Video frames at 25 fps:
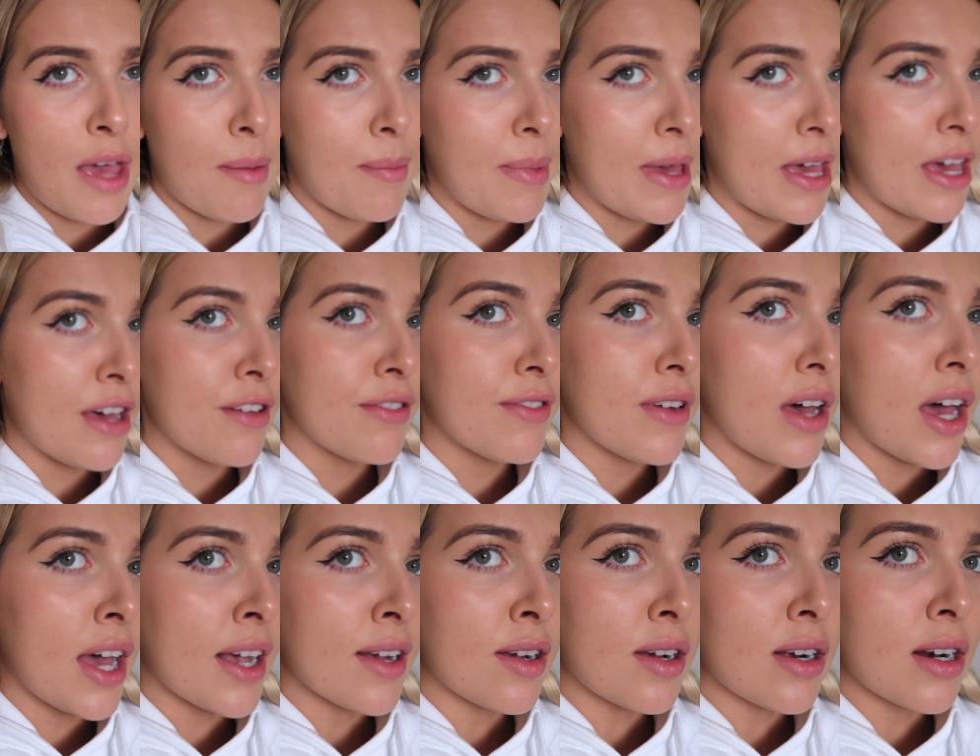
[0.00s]
but if
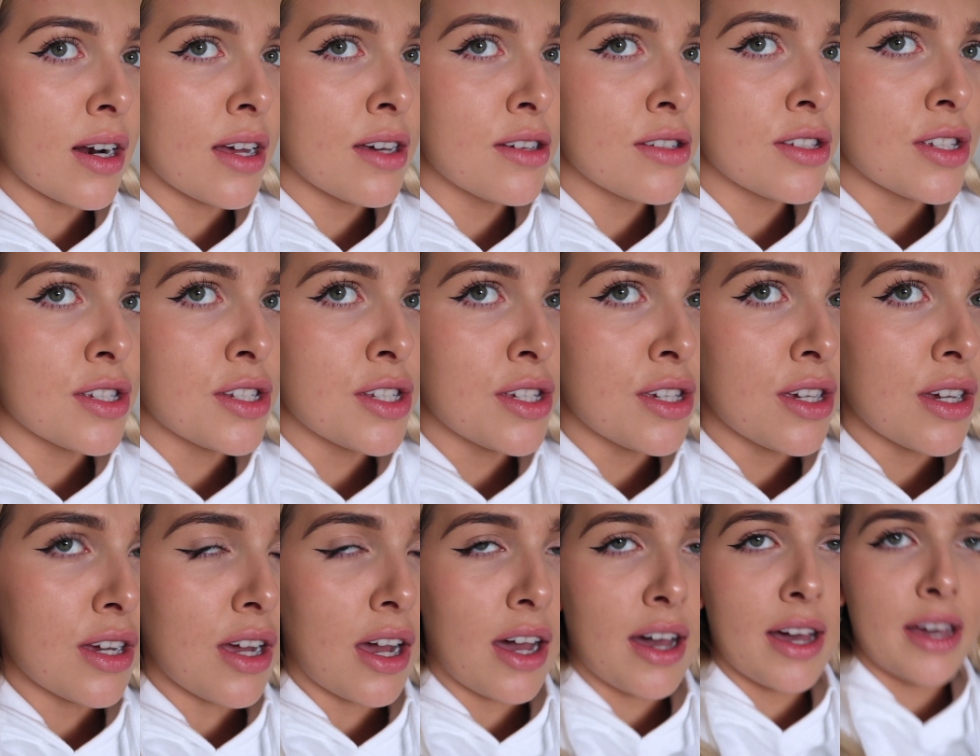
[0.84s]
I got closer to
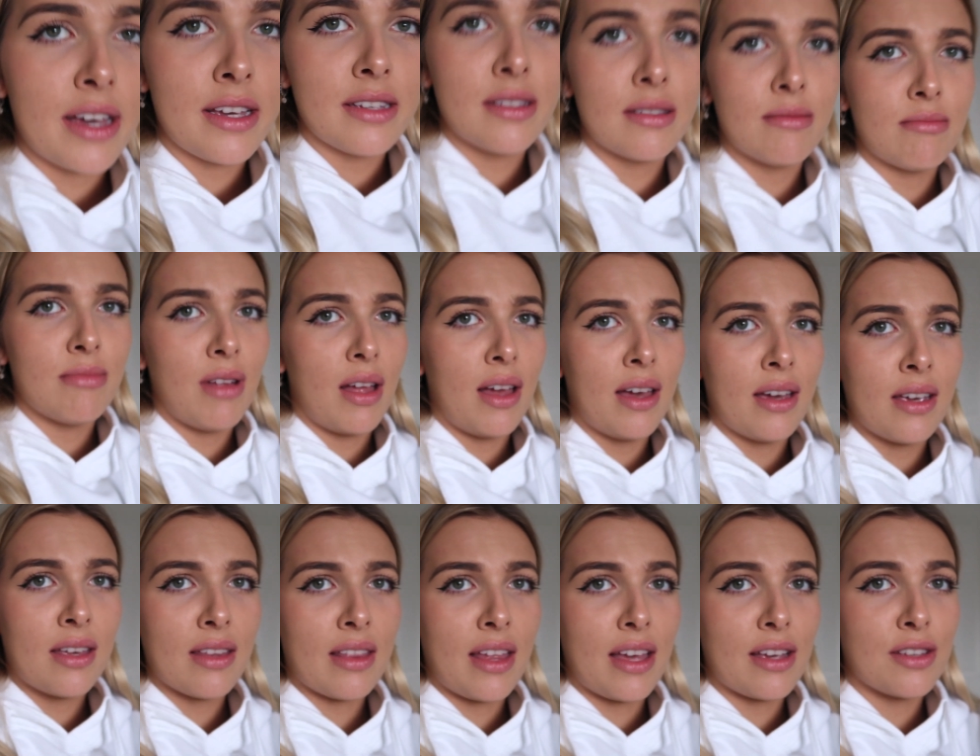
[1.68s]
you guys,
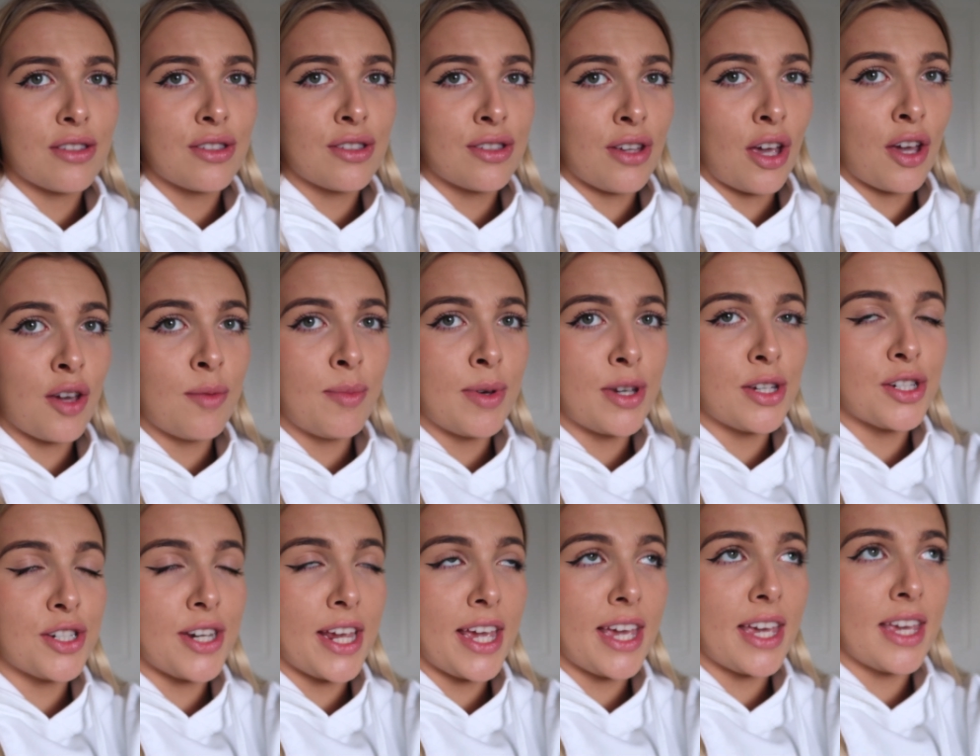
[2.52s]
like they're so
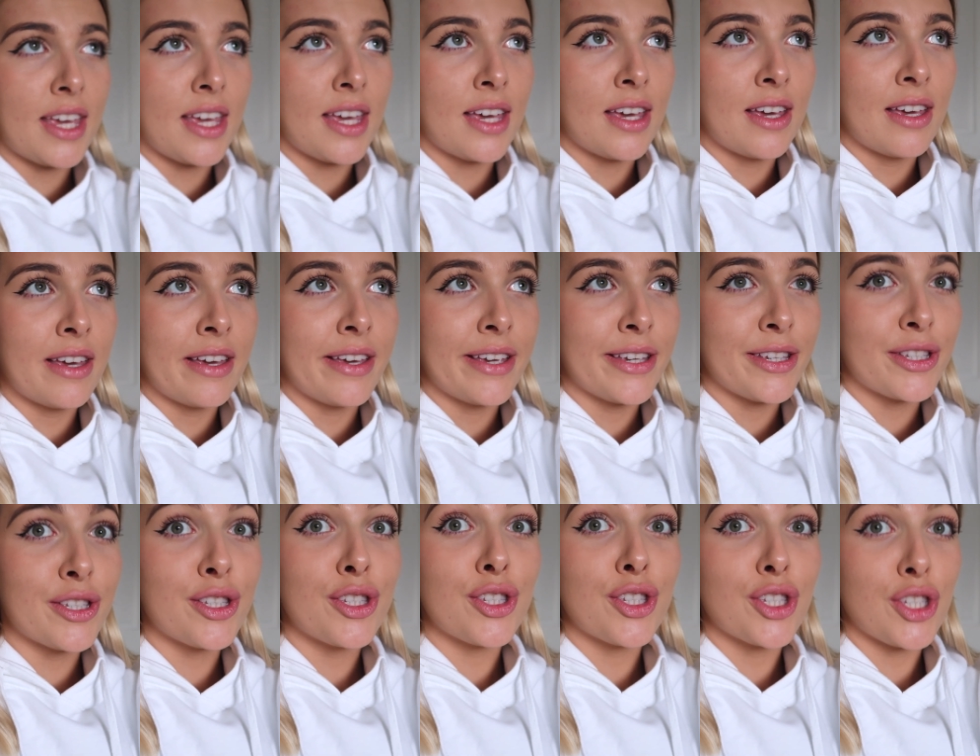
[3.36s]
bushy.
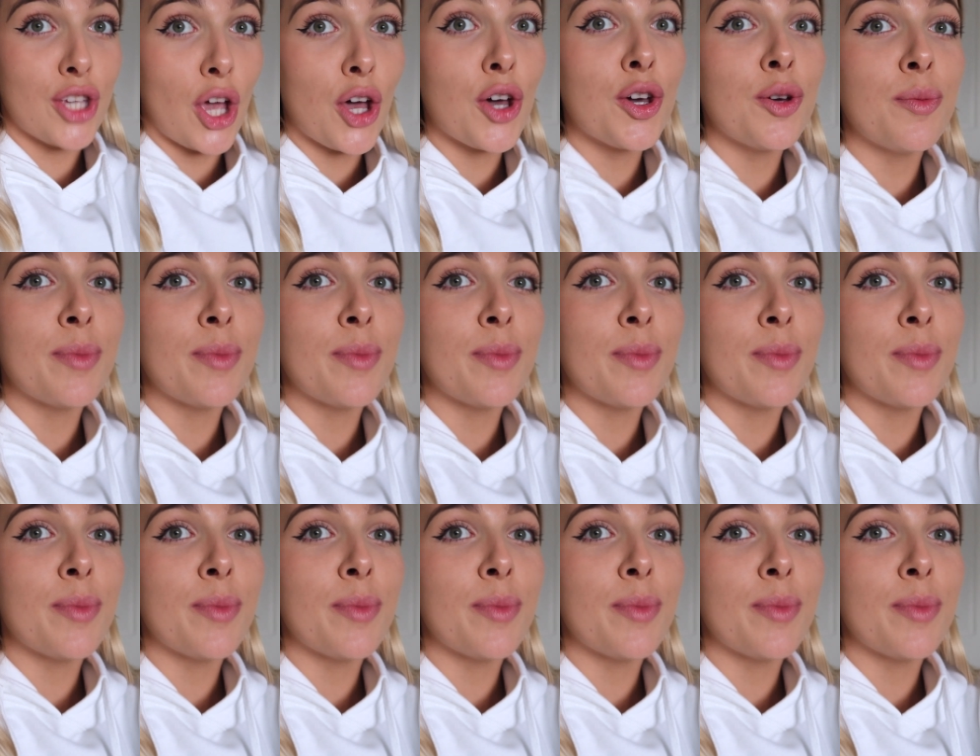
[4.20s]
So